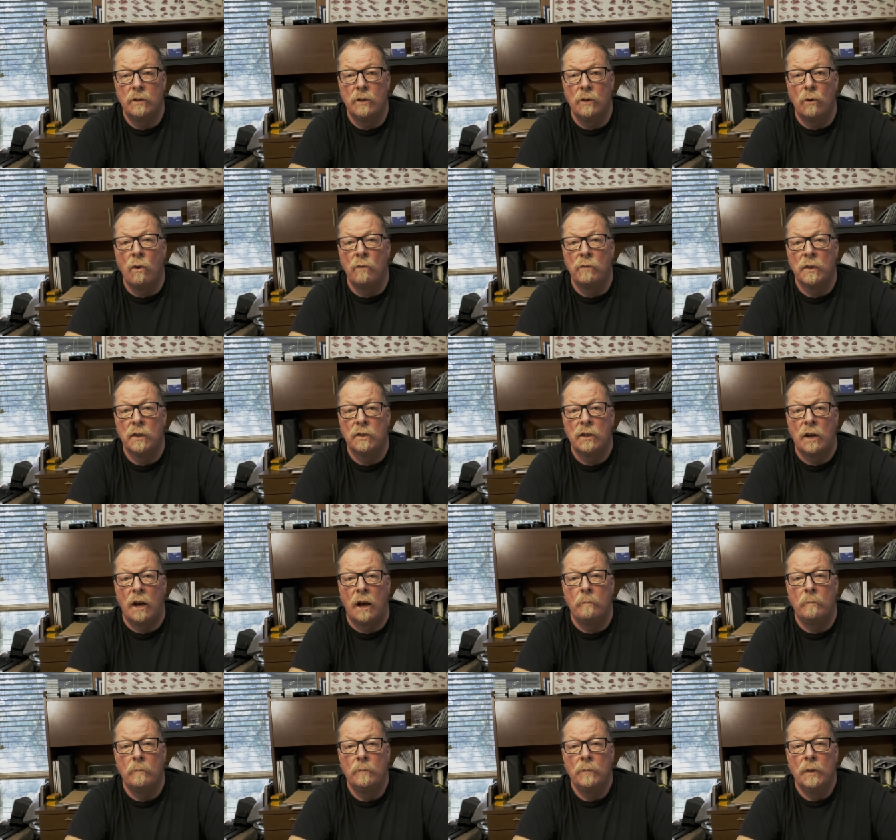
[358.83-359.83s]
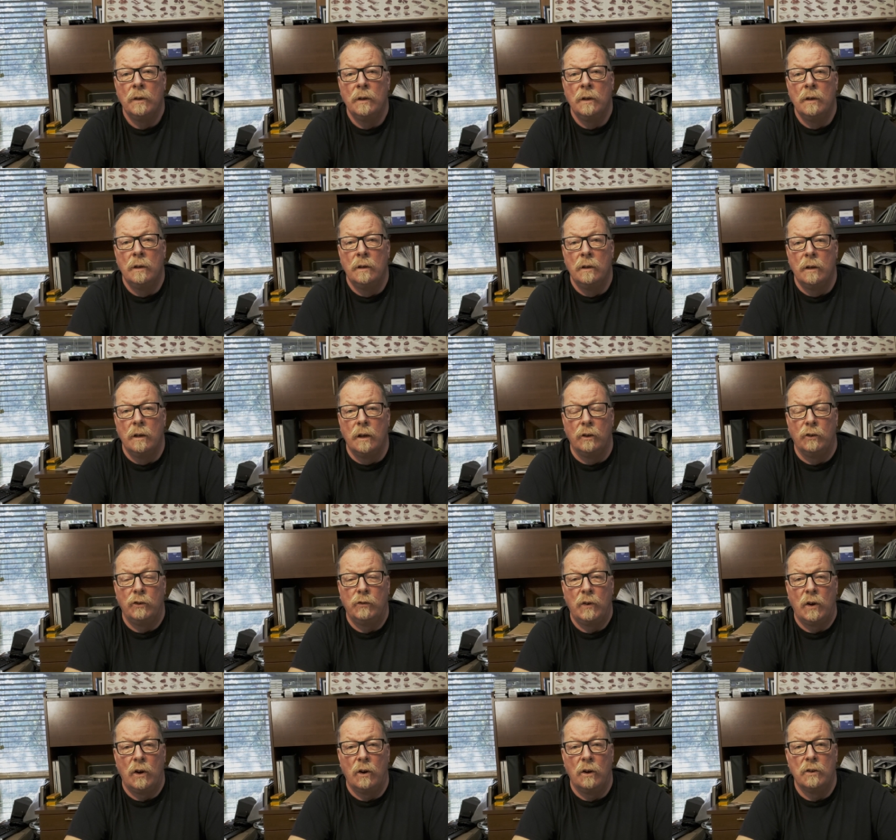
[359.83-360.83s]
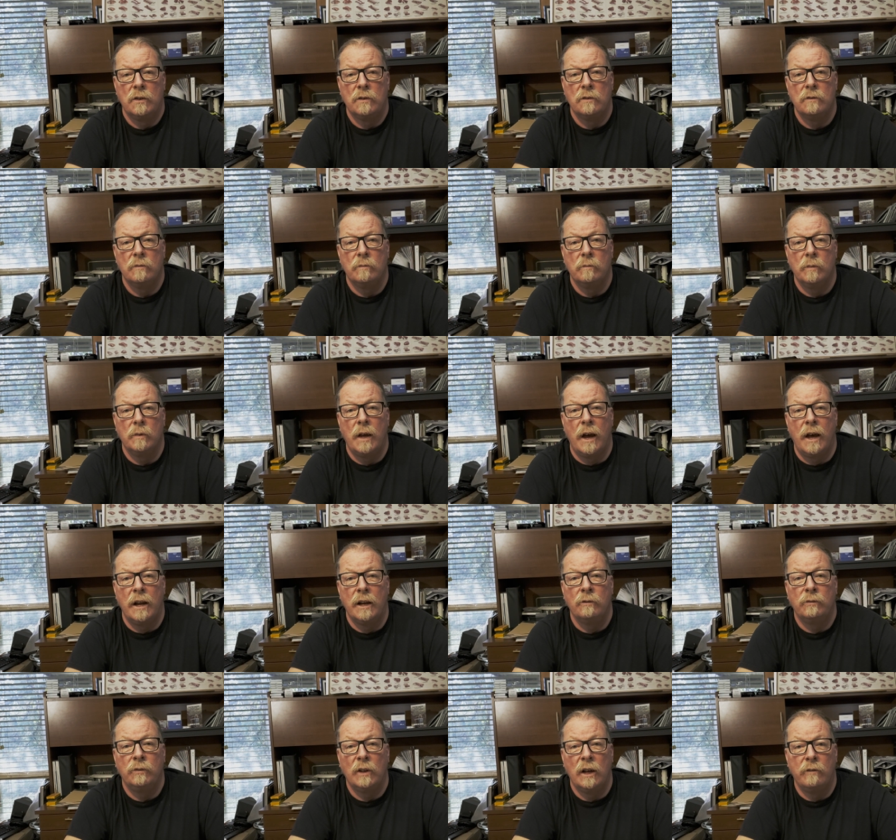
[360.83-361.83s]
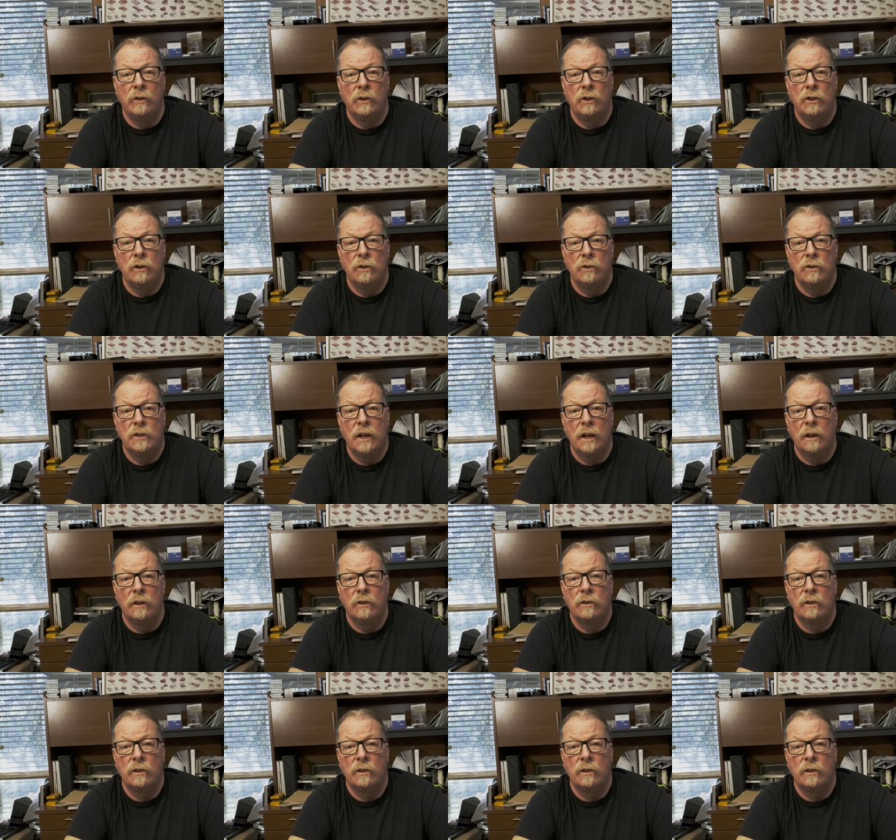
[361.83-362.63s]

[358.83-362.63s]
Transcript: the over the top as far as adding flavor to your steak is